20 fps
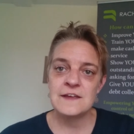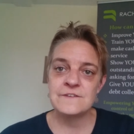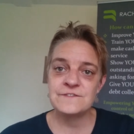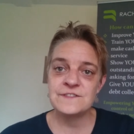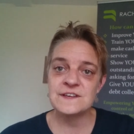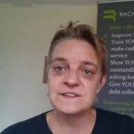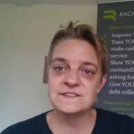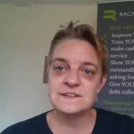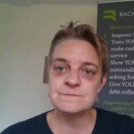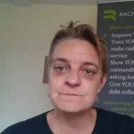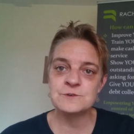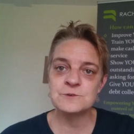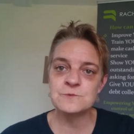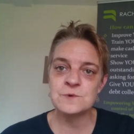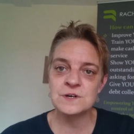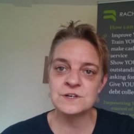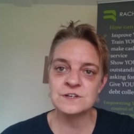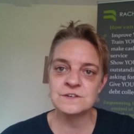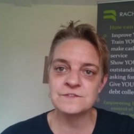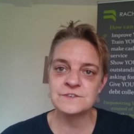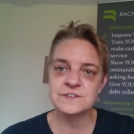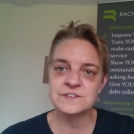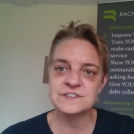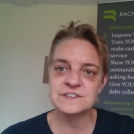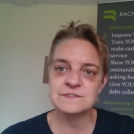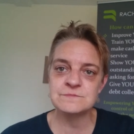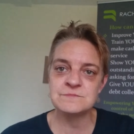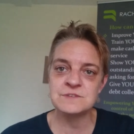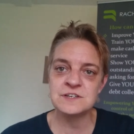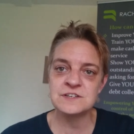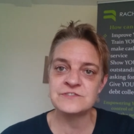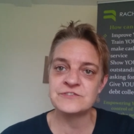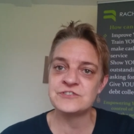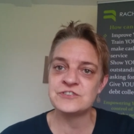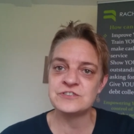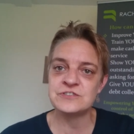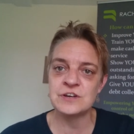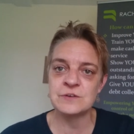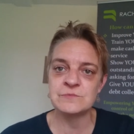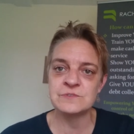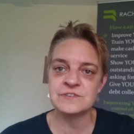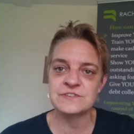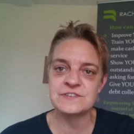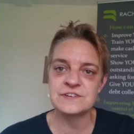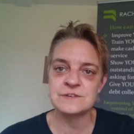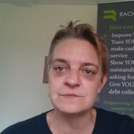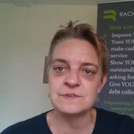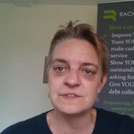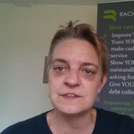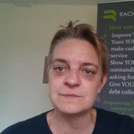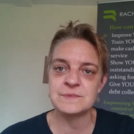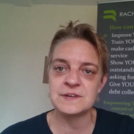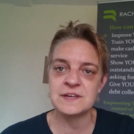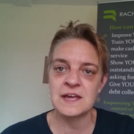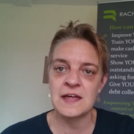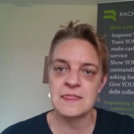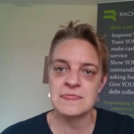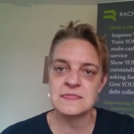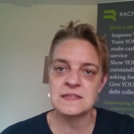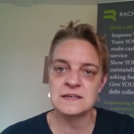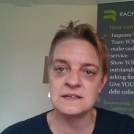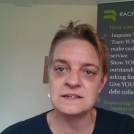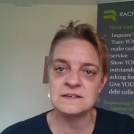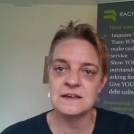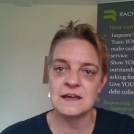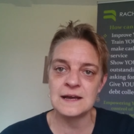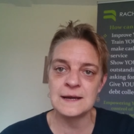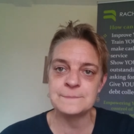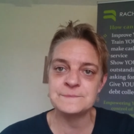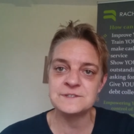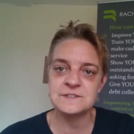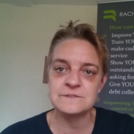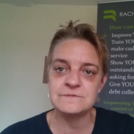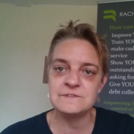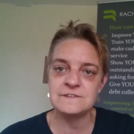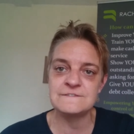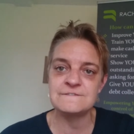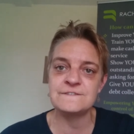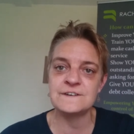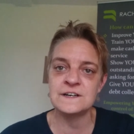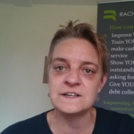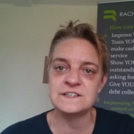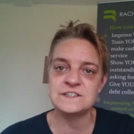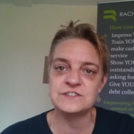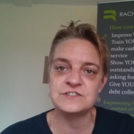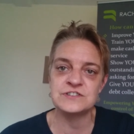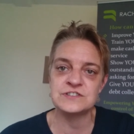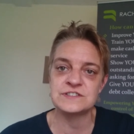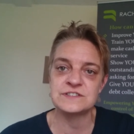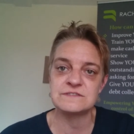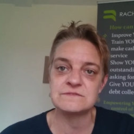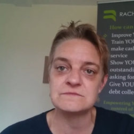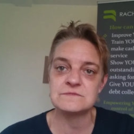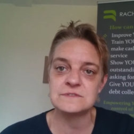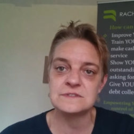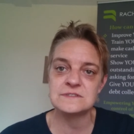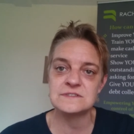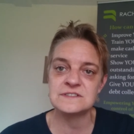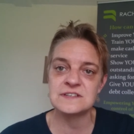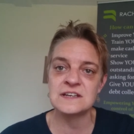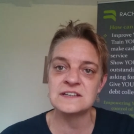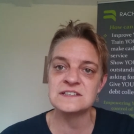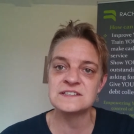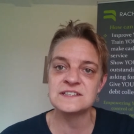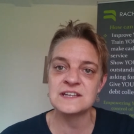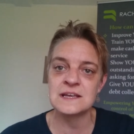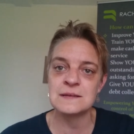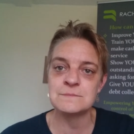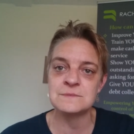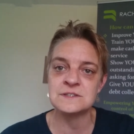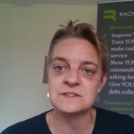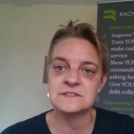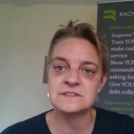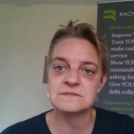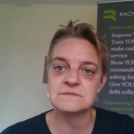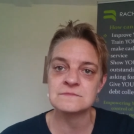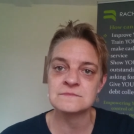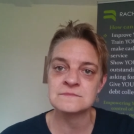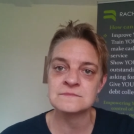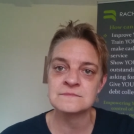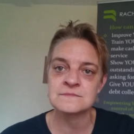If they're simple one-off customers and you don't want to deal with them again, then absolutely fine to just send a statement.